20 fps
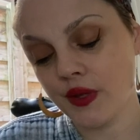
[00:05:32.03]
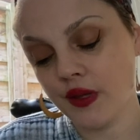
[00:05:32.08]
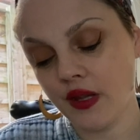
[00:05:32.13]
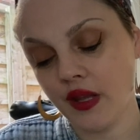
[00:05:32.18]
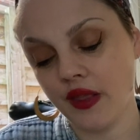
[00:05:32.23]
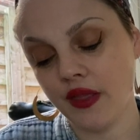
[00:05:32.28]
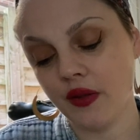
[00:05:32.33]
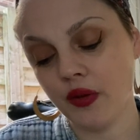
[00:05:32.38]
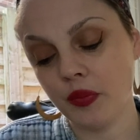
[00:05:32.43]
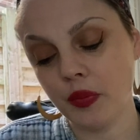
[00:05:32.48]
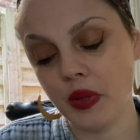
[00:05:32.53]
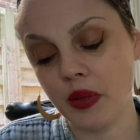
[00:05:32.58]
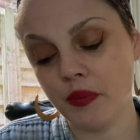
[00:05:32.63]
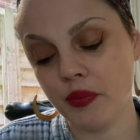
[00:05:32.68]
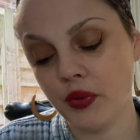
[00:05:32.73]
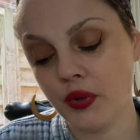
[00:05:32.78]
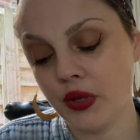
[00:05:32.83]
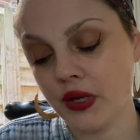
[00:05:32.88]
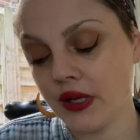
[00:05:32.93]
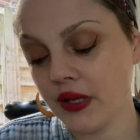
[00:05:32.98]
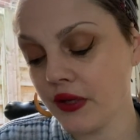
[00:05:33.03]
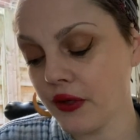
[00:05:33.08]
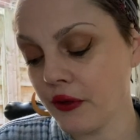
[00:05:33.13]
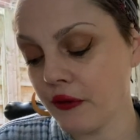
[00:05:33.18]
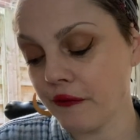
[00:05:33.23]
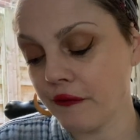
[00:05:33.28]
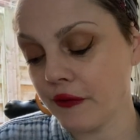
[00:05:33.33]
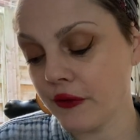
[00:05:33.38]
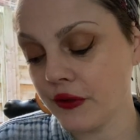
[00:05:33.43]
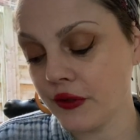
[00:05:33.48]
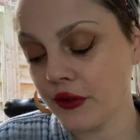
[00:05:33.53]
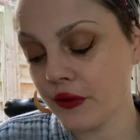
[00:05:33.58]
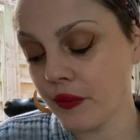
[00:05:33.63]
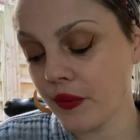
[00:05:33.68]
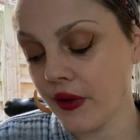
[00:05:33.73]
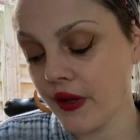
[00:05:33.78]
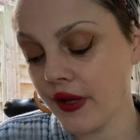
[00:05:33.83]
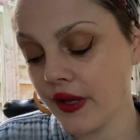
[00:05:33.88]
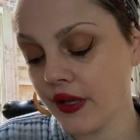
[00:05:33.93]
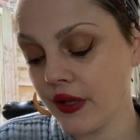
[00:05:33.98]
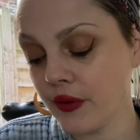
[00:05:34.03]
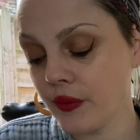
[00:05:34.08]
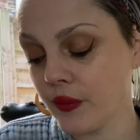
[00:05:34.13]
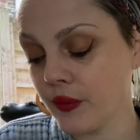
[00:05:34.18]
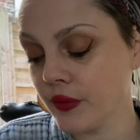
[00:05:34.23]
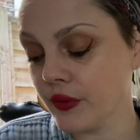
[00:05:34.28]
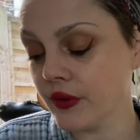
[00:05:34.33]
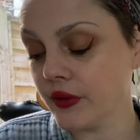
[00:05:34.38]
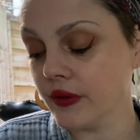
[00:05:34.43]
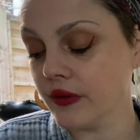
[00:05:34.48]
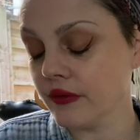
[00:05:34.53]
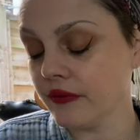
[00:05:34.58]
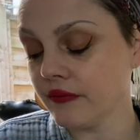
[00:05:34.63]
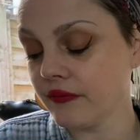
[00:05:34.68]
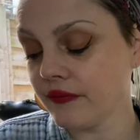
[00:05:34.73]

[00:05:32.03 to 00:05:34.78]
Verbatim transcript: And there'll be a point in your future where you will